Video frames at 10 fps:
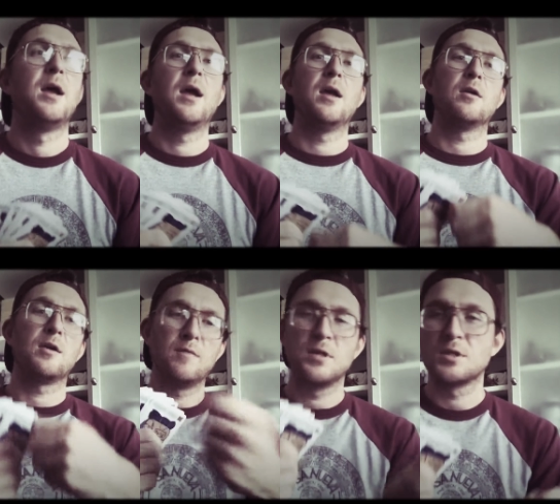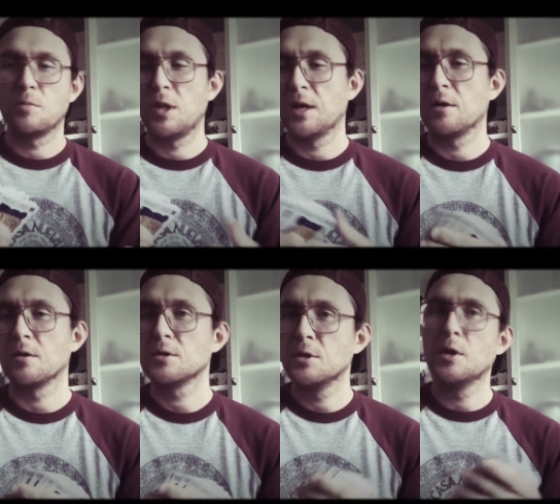and I'll give you the supply
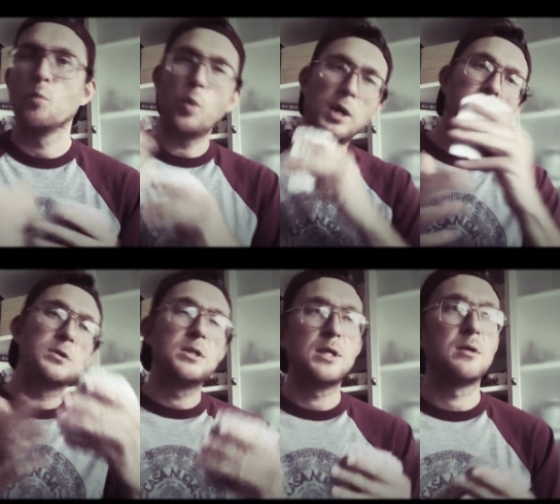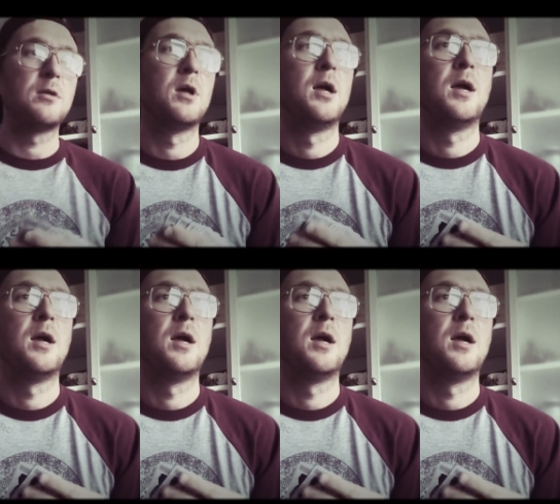card. So you can wheel and deal,